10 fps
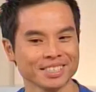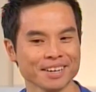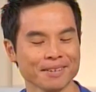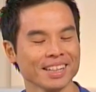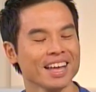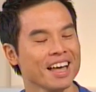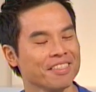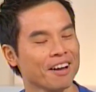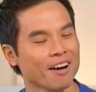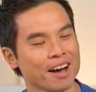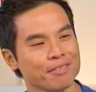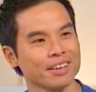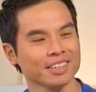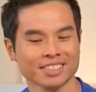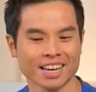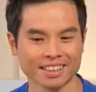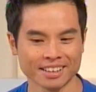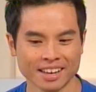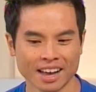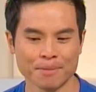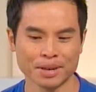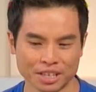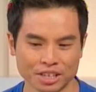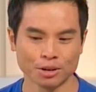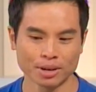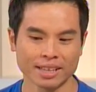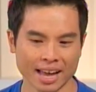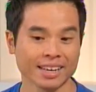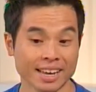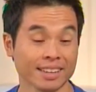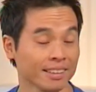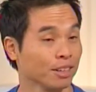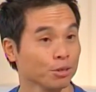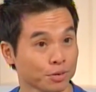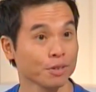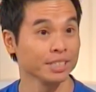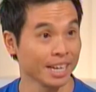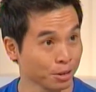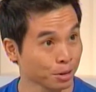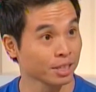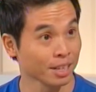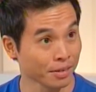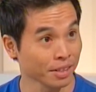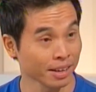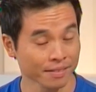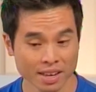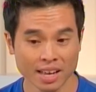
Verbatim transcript: see, I mean, there are things that, I mean, you look at it again, it looks very dangerous and everything. Right.